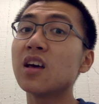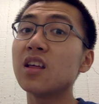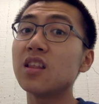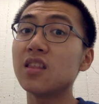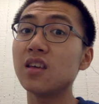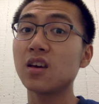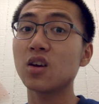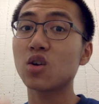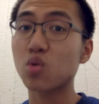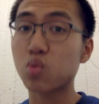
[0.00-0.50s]

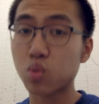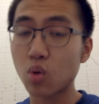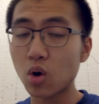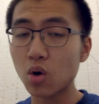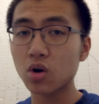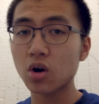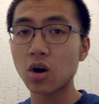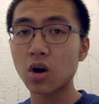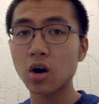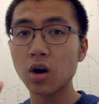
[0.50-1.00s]
the
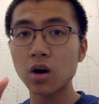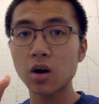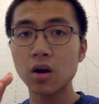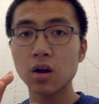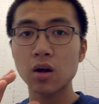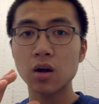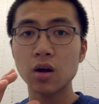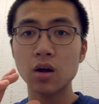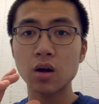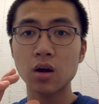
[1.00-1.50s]
Kroger
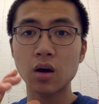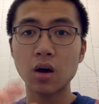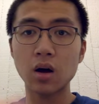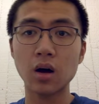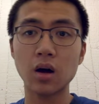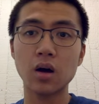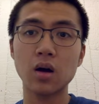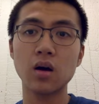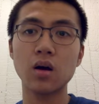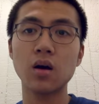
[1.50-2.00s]

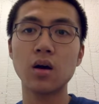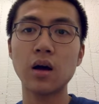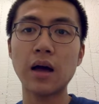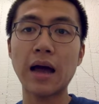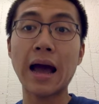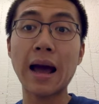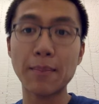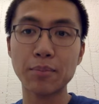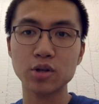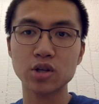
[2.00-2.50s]

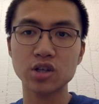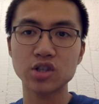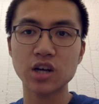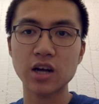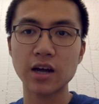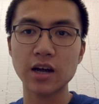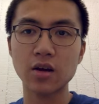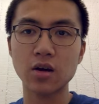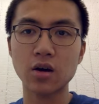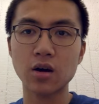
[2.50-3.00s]
Apple Touch
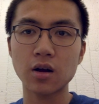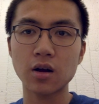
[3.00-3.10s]
icon,